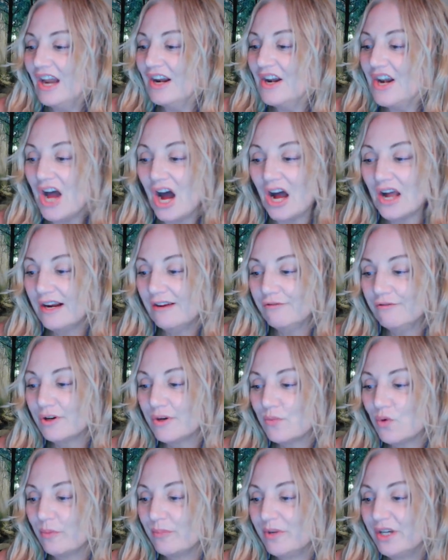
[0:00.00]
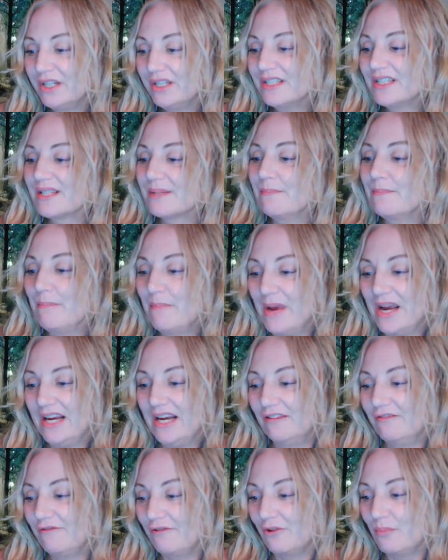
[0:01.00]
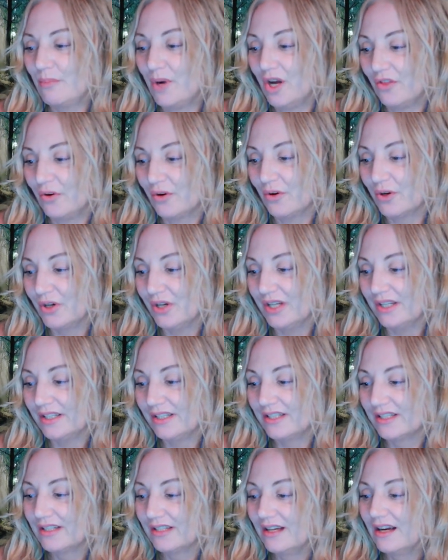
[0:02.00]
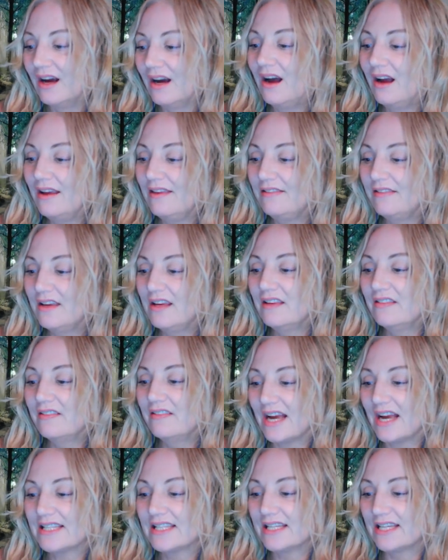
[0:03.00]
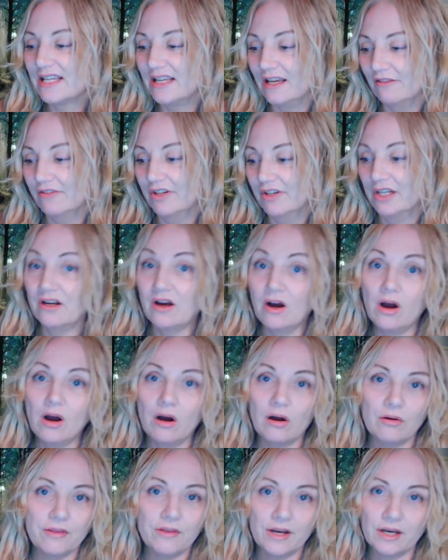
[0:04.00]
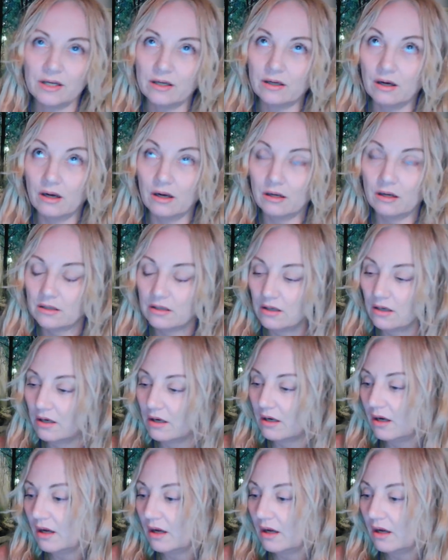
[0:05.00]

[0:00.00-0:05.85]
Not every woman's made for motherhood. I think that's a given. Oh, thank God.